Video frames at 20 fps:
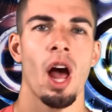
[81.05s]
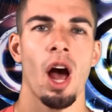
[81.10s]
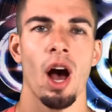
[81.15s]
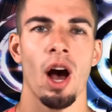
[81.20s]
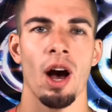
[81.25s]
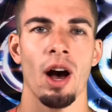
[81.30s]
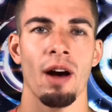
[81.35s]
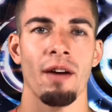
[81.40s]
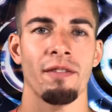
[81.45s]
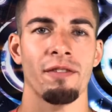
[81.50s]

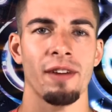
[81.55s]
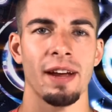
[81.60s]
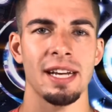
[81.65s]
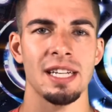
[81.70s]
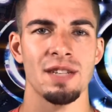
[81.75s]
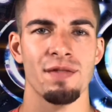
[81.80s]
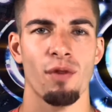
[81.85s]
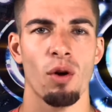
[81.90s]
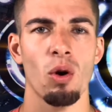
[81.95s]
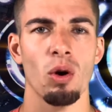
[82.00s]
of
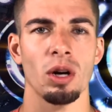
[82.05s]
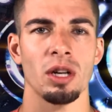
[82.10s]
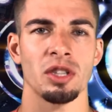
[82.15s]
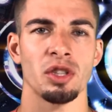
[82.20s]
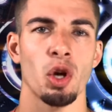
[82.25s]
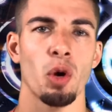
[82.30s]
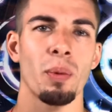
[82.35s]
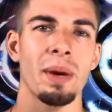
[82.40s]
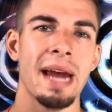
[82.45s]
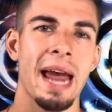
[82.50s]
Phase 4.
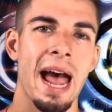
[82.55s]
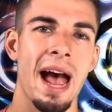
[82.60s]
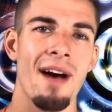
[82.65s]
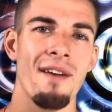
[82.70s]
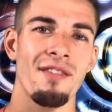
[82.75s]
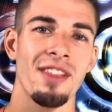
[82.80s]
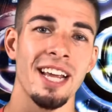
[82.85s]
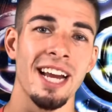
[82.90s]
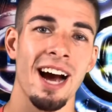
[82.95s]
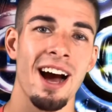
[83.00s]
So we
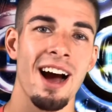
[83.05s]
have the